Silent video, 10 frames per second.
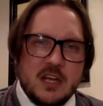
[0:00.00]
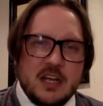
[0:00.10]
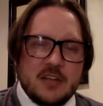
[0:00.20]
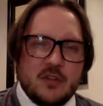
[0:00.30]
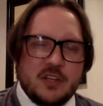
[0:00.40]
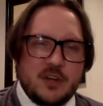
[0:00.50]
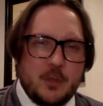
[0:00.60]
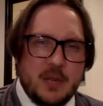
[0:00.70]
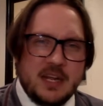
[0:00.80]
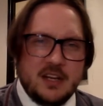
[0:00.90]
And so they start
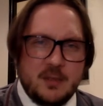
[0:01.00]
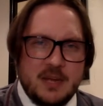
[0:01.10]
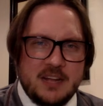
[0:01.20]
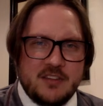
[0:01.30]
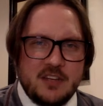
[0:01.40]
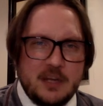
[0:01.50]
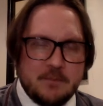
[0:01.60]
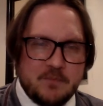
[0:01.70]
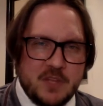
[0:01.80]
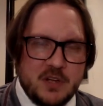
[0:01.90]
making demands
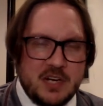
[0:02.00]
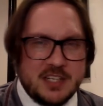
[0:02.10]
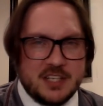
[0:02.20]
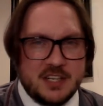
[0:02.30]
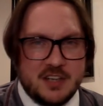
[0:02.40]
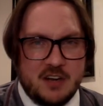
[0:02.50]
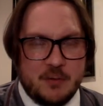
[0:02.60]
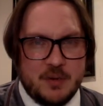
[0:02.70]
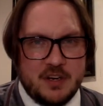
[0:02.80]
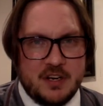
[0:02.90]
again. The United States
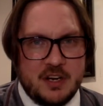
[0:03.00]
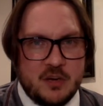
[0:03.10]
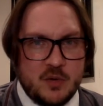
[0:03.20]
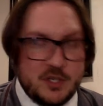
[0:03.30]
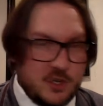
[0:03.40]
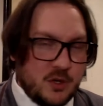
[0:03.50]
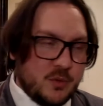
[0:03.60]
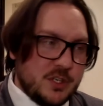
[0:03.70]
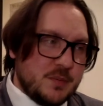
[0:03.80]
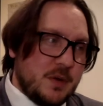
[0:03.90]
government in return
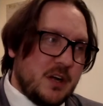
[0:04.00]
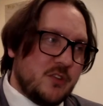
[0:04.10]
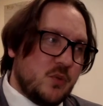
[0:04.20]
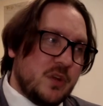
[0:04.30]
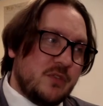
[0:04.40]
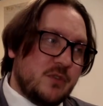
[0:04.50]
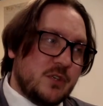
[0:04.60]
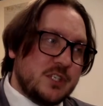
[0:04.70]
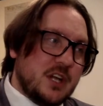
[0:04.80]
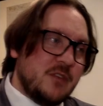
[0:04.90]
responds with,
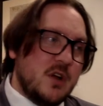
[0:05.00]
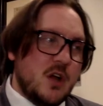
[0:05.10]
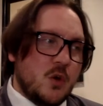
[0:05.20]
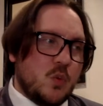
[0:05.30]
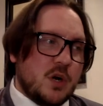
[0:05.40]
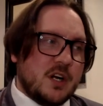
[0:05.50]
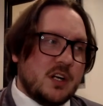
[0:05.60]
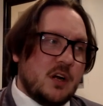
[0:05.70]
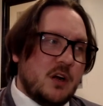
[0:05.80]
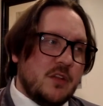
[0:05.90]
first off, we're going
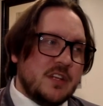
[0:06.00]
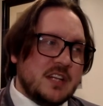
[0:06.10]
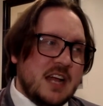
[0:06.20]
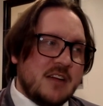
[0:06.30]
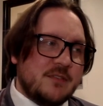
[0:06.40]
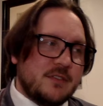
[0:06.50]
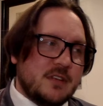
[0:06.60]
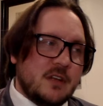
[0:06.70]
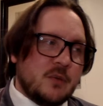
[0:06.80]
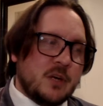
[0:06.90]

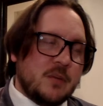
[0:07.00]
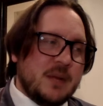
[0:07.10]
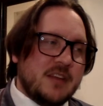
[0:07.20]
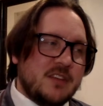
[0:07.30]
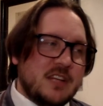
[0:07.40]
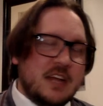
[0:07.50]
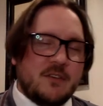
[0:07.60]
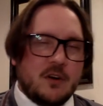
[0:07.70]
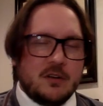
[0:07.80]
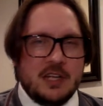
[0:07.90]
to pass the
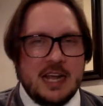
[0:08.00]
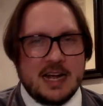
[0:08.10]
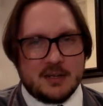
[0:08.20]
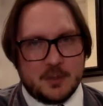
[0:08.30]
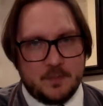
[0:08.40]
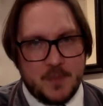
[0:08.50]
Taft-Hartley Act.